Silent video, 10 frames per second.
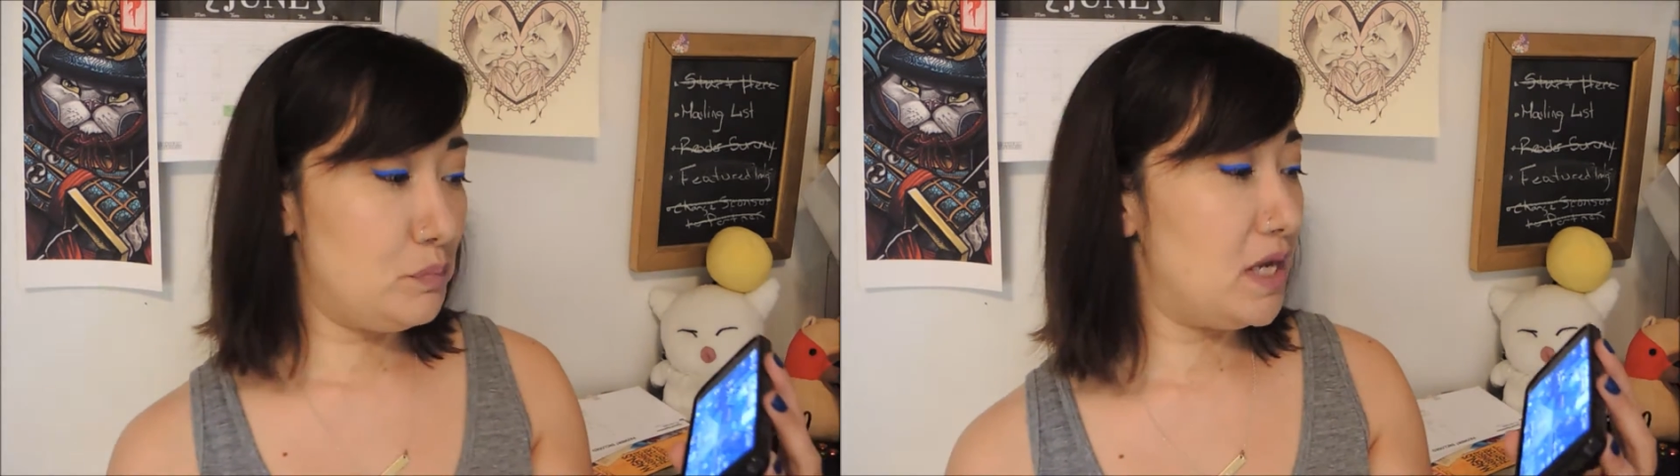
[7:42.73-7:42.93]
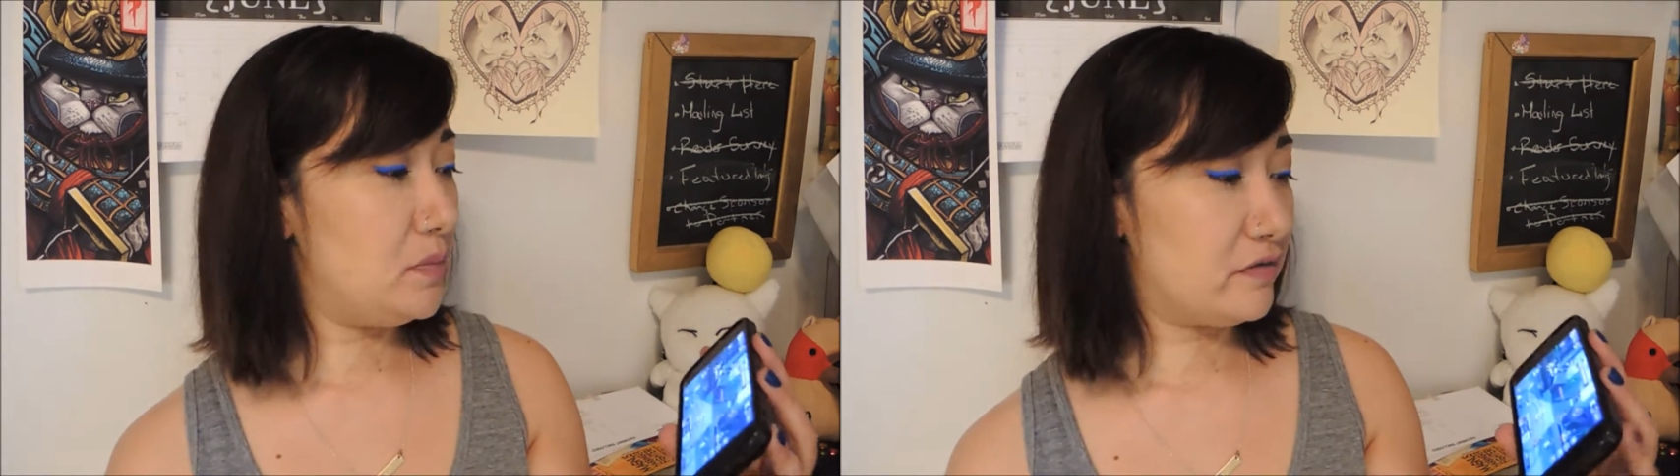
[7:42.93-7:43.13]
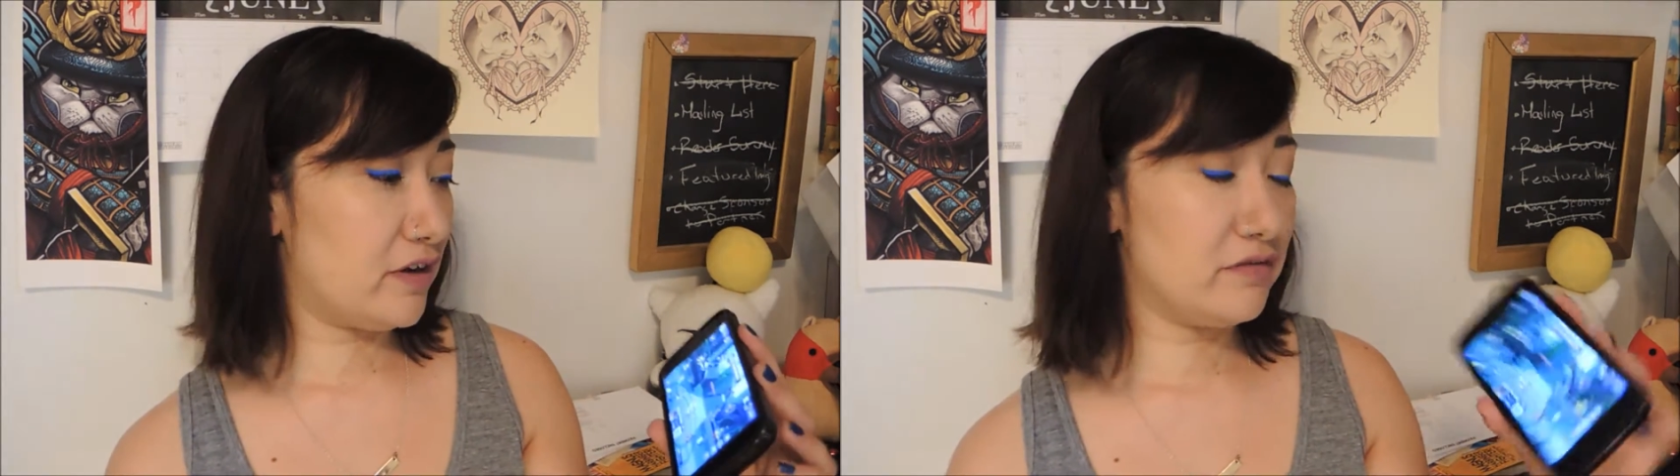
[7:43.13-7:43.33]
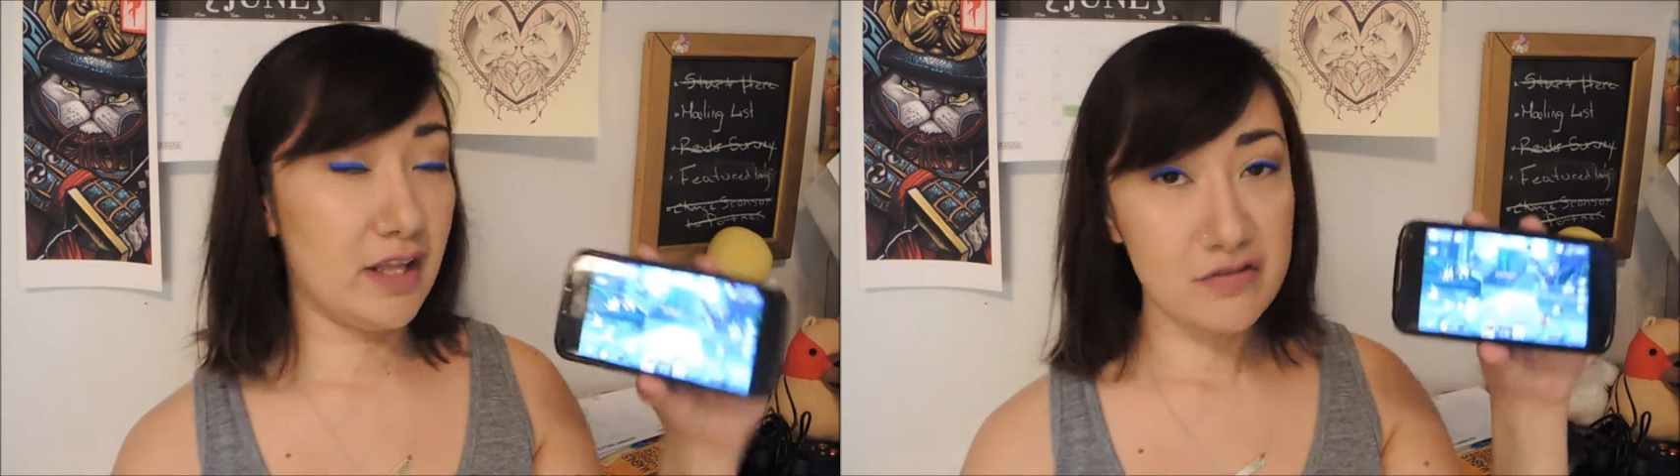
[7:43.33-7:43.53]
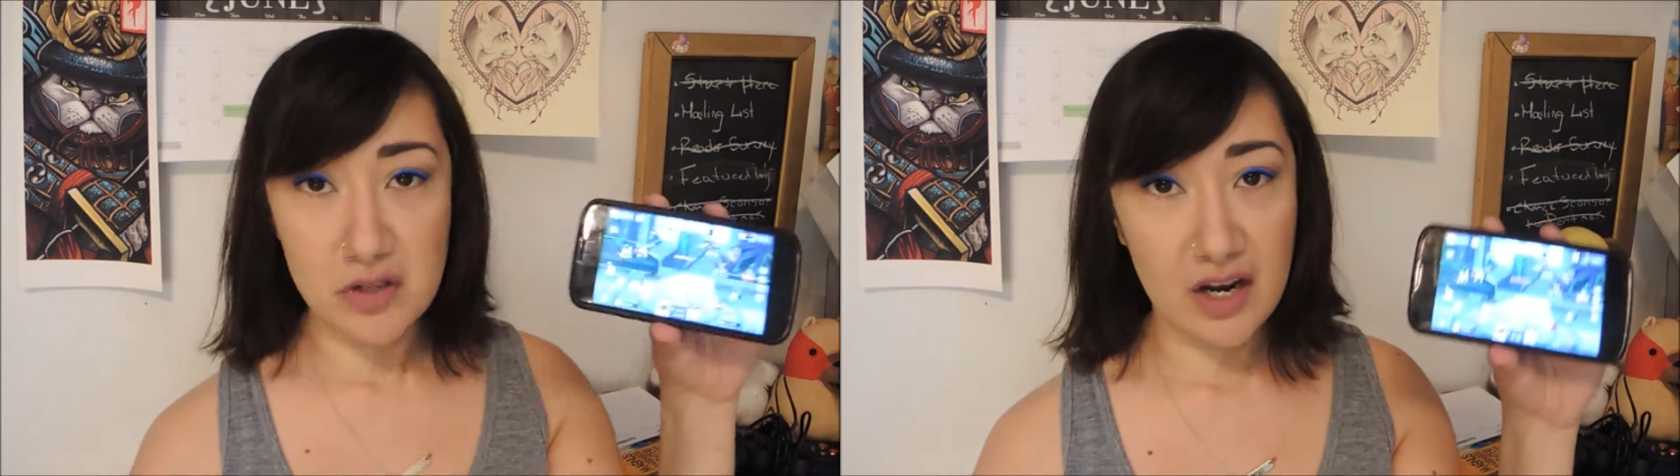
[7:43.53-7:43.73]
maybe if
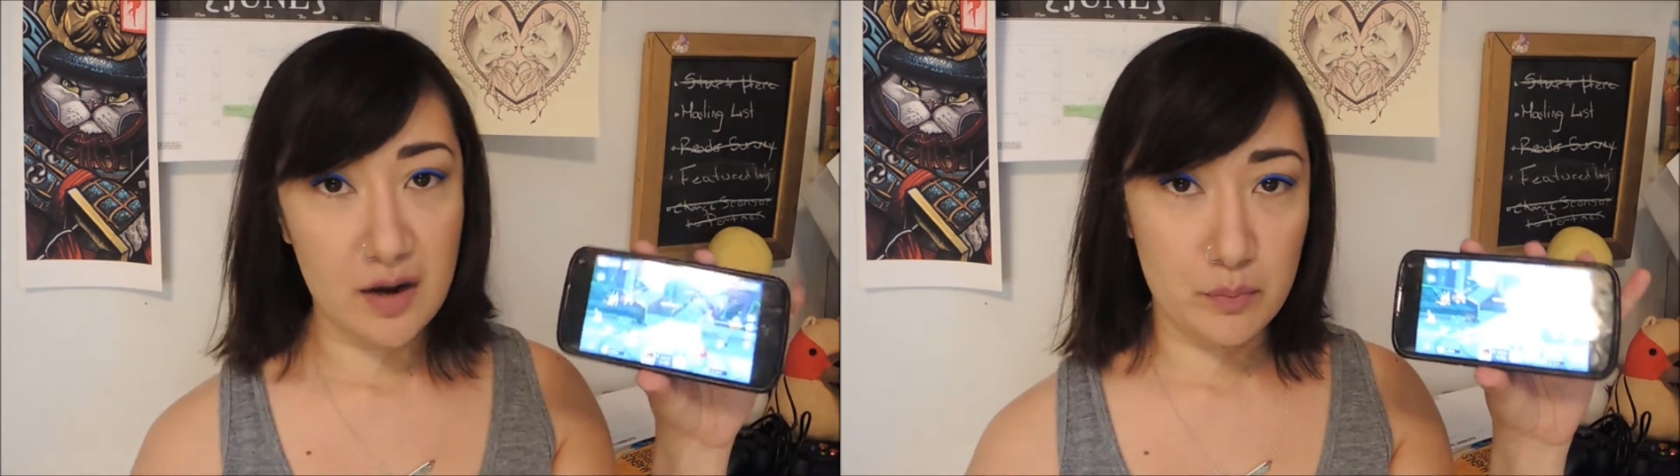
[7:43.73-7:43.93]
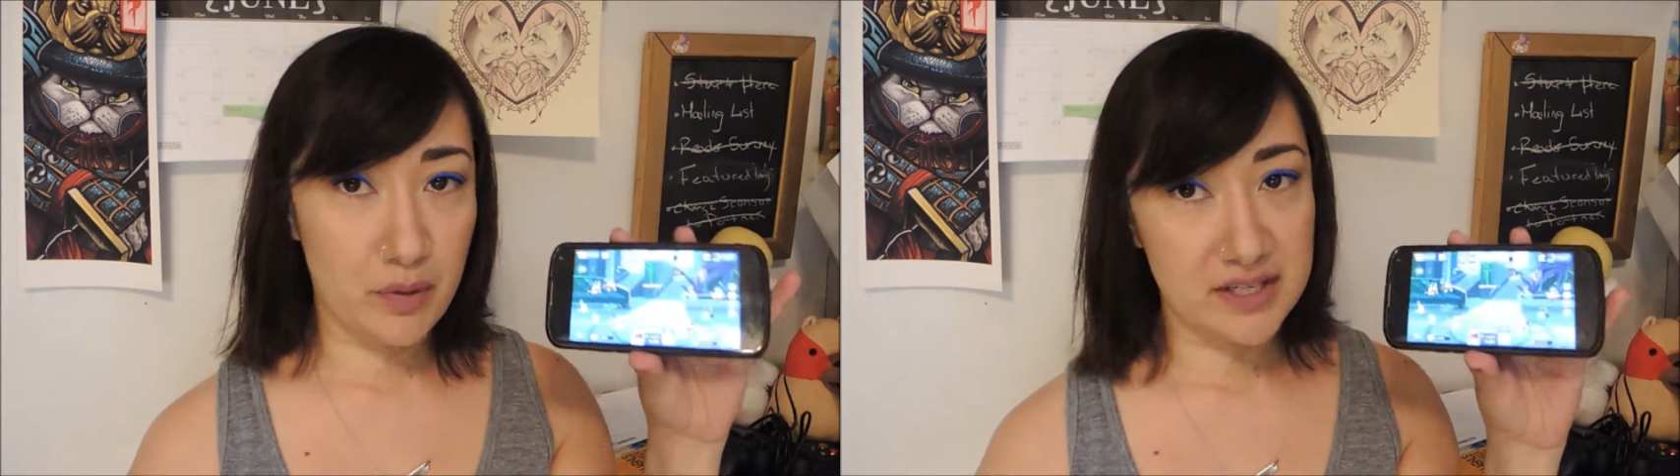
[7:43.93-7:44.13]
I've leveled up,